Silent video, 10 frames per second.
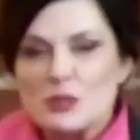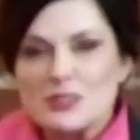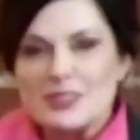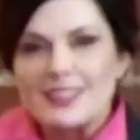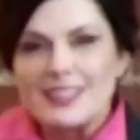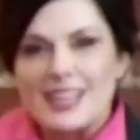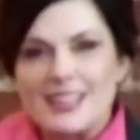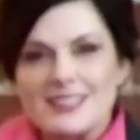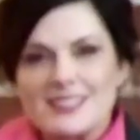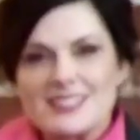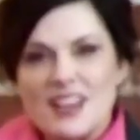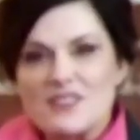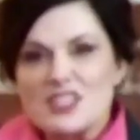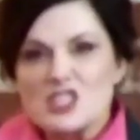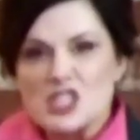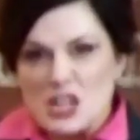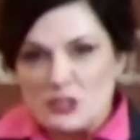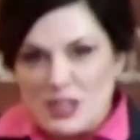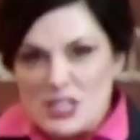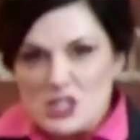four decades, seven
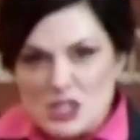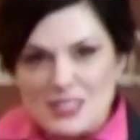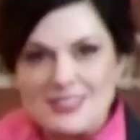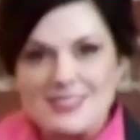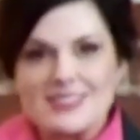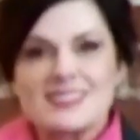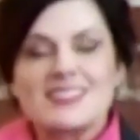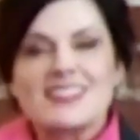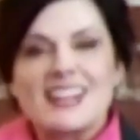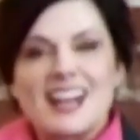generations